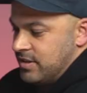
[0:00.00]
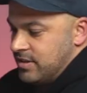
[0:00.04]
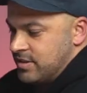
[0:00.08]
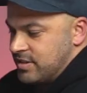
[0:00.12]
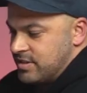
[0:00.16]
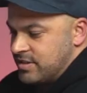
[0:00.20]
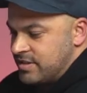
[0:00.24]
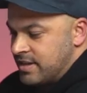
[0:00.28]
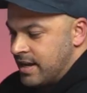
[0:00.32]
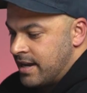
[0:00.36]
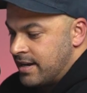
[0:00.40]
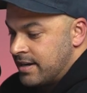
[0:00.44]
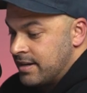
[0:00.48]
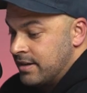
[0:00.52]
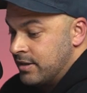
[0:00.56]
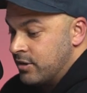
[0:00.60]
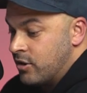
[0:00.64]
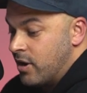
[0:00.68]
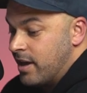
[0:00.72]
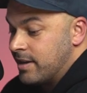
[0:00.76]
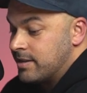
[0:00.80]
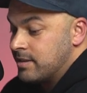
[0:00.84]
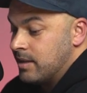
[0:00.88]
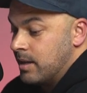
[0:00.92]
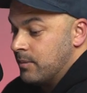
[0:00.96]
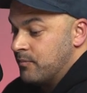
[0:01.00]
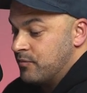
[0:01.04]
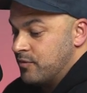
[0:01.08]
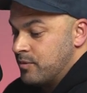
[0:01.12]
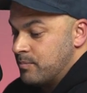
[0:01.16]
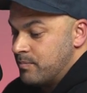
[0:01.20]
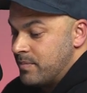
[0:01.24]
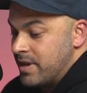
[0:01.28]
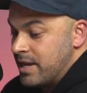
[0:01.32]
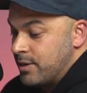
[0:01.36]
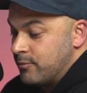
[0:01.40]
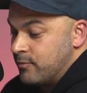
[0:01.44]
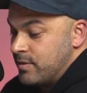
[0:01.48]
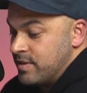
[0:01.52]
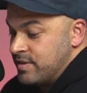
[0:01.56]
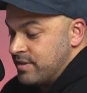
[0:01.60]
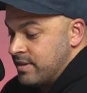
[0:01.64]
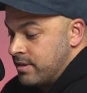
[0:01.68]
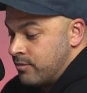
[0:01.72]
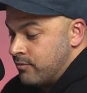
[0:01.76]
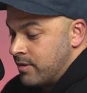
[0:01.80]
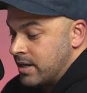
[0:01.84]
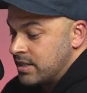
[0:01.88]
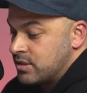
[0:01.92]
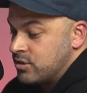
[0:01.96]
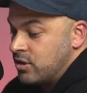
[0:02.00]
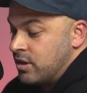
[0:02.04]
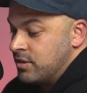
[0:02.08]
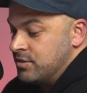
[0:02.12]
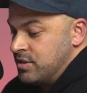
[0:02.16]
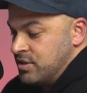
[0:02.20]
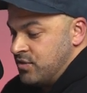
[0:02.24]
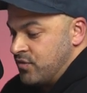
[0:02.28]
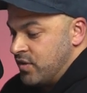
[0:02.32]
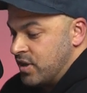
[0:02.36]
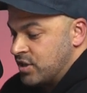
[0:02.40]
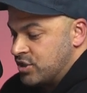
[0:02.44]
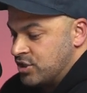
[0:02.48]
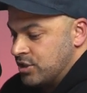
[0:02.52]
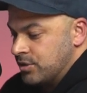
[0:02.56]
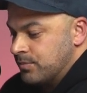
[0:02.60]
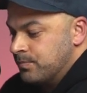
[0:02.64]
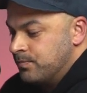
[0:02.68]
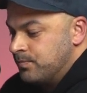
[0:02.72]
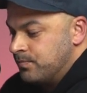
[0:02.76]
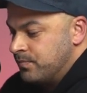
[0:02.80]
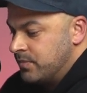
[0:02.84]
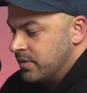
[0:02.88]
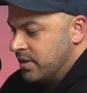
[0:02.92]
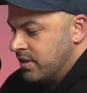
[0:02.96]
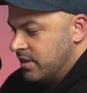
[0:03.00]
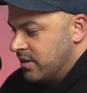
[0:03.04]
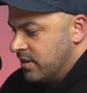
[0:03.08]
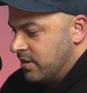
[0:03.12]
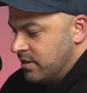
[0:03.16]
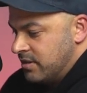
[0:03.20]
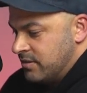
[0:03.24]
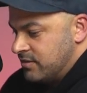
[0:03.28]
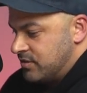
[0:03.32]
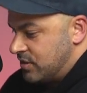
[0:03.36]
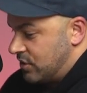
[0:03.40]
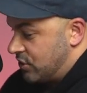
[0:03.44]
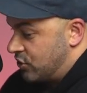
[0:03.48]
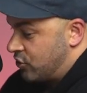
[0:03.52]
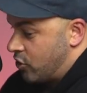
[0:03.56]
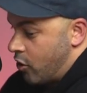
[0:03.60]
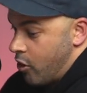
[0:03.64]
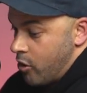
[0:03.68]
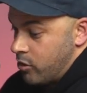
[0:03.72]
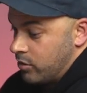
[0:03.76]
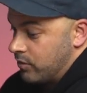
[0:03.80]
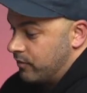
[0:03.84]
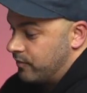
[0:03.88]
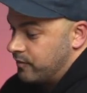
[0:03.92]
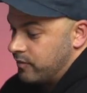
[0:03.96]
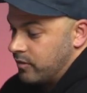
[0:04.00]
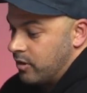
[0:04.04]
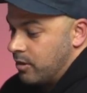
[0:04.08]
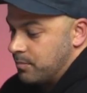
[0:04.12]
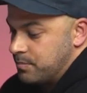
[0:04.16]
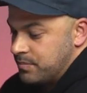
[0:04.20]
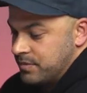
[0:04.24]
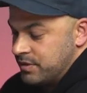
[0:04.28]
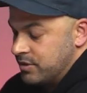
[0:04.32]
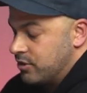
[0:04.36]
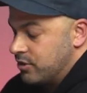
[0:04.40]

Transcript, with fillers: Started a nightclub for men with erectile dysfunction. It was a total flop.